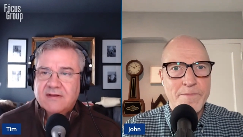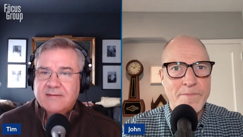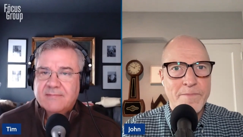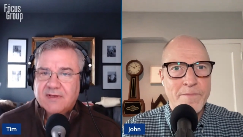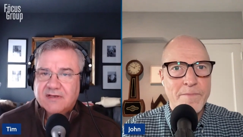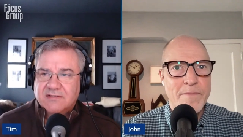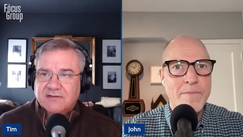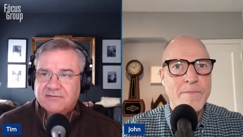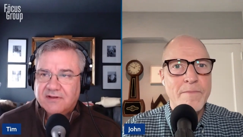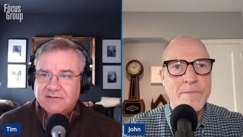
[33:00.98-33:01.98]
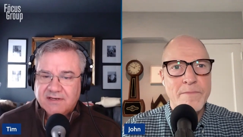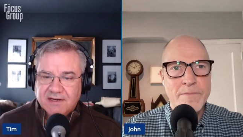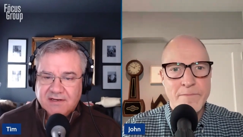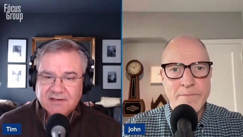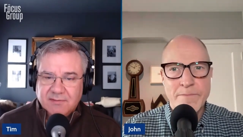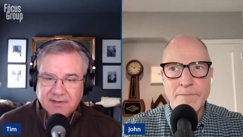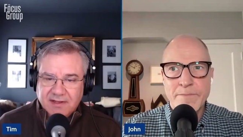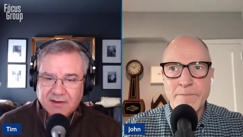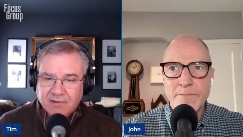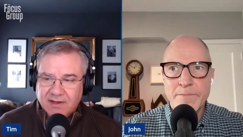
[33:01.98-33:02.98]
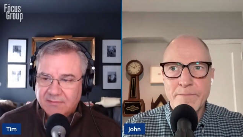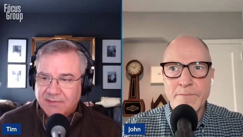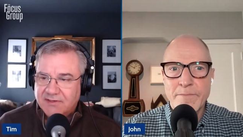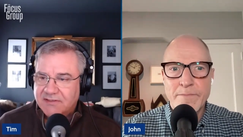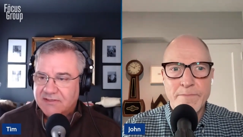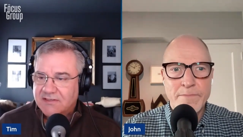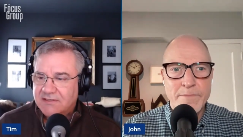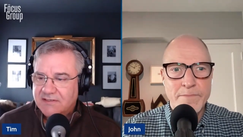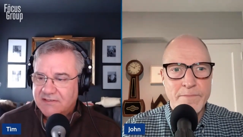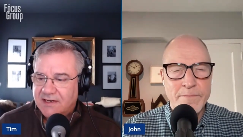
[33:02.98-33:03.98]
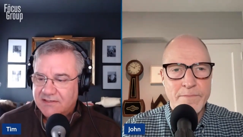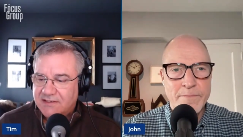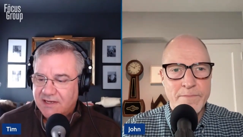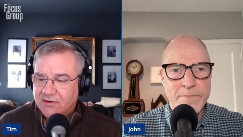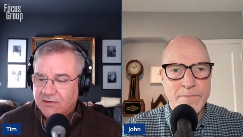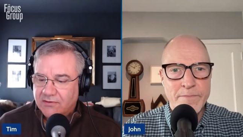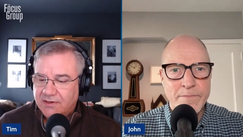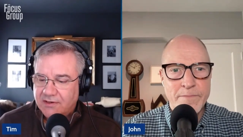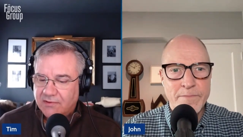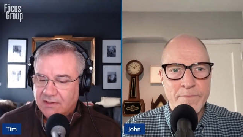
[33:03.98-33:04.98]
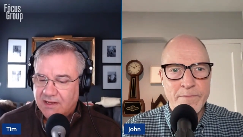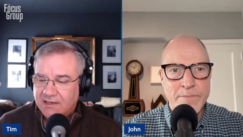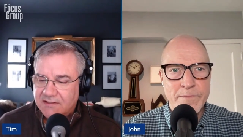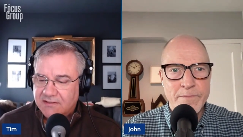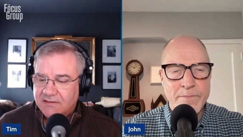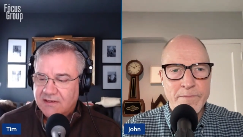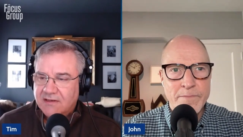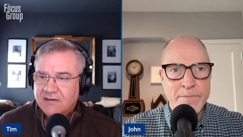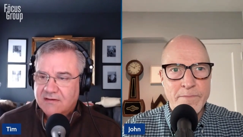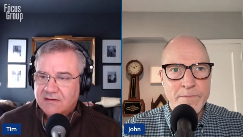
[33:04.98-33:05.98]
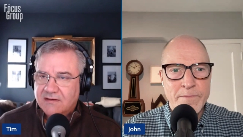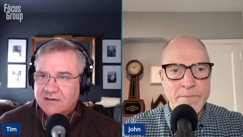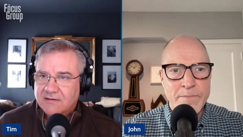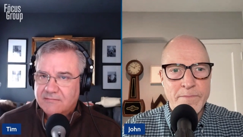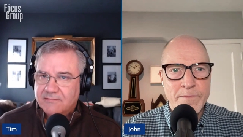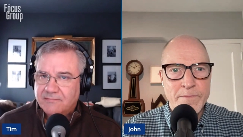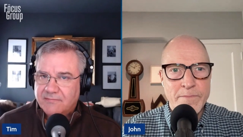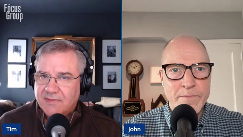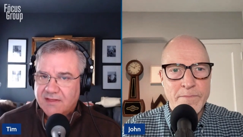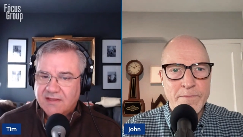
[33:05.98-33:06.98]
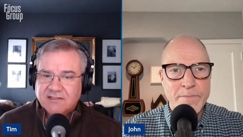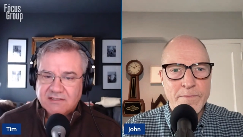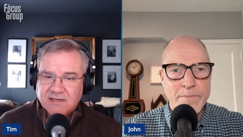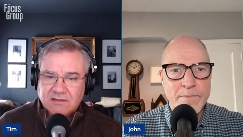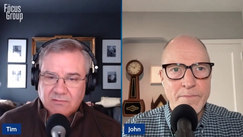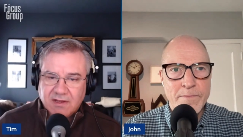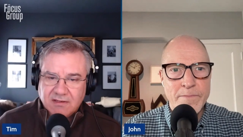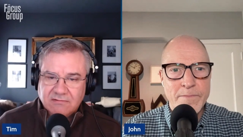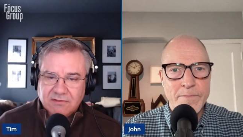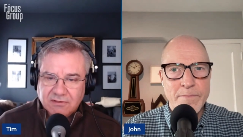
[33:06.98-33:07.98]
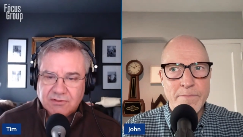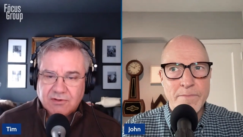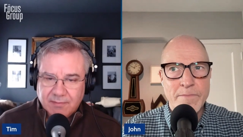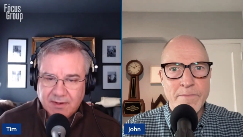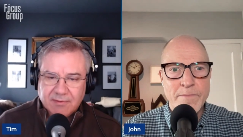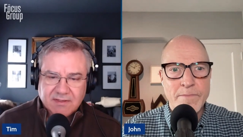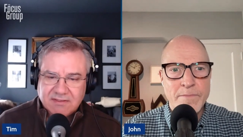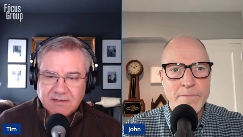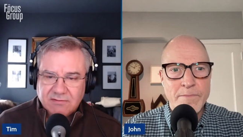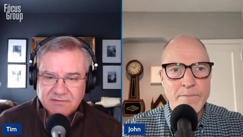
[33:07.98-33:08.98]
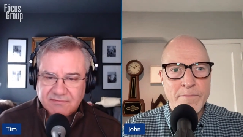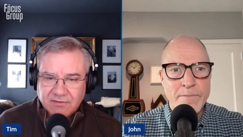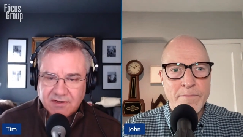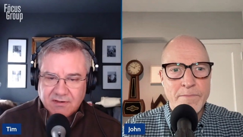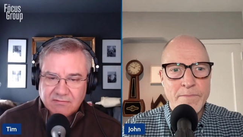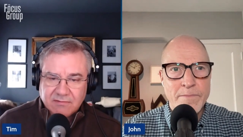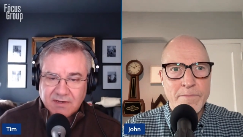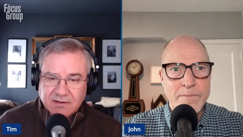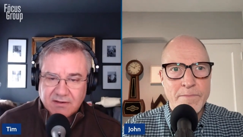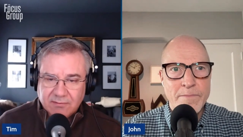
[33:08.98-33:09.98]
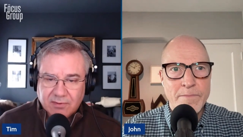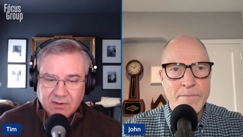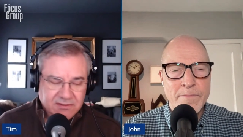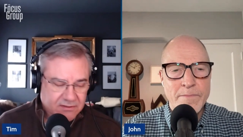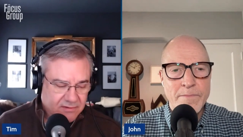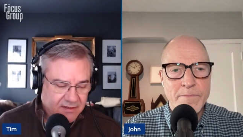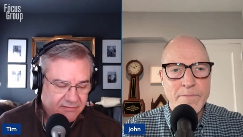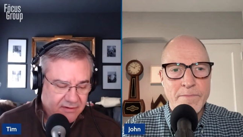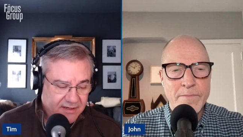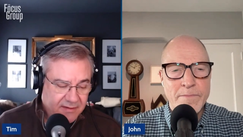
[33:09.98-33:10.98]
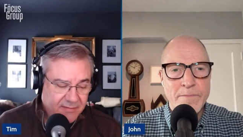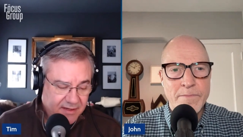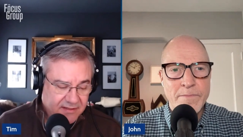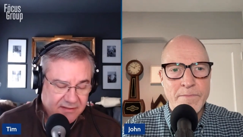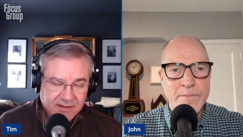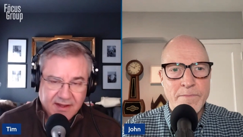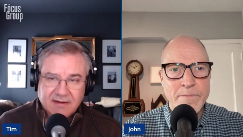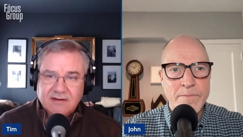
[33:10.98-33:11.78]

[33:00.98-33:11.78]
Speaker 1: because he felt he needed to be that way in business. And he said as he got older, he realized um, that that's not the way you, you treat people. They said he wasn't very good, not a good boss or whatever, and he admitted to that.